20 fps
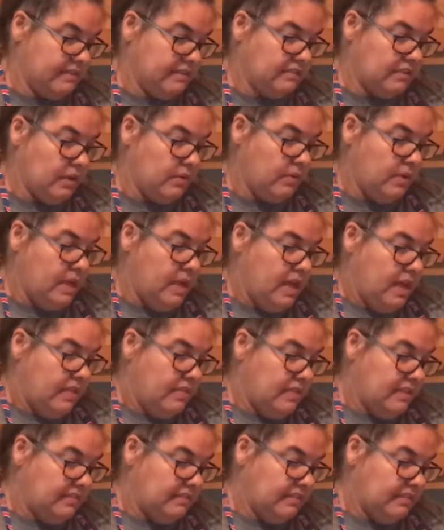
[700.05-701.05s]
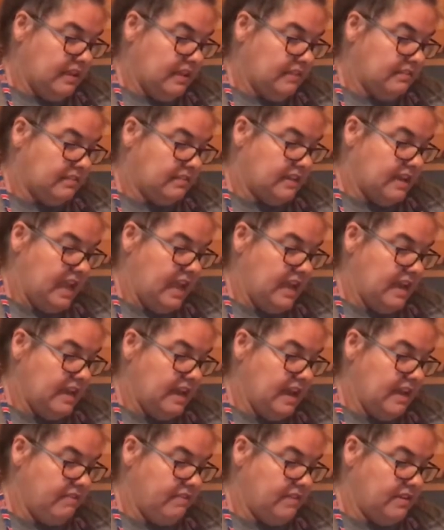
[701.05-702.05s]
And so this says to heat
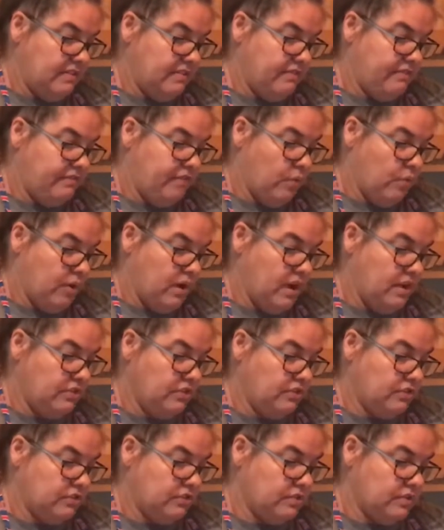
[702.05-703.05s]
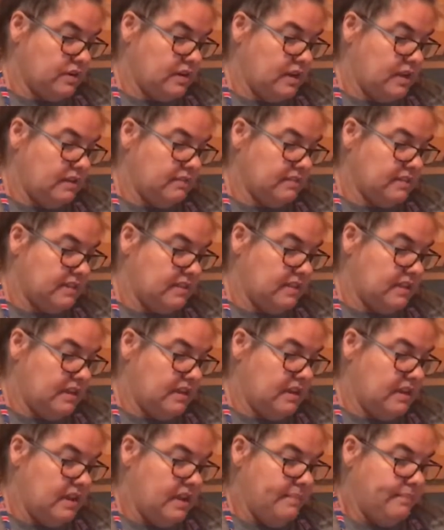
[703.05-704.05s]
oven 400 degrees, and then